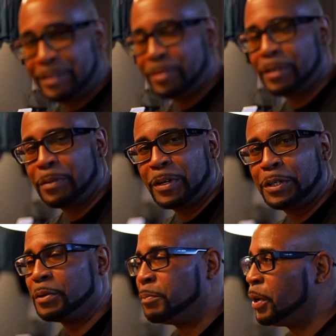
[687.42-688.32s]
to a
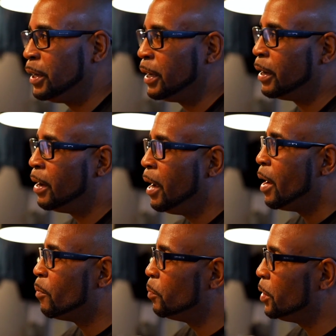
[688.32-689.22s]
commercial break,
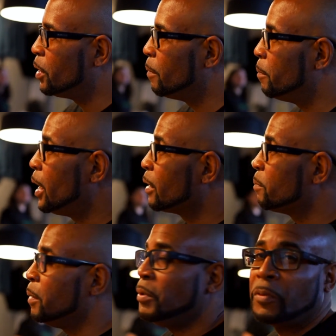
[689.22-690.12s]
and when we come back,
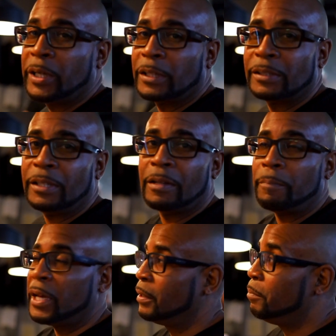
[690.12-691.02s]
maybe we could see the
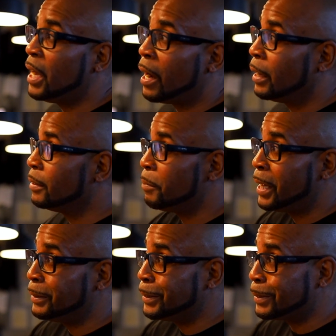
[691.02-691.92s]
method behind the
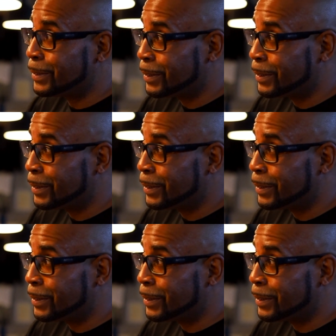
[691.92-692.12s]
madness.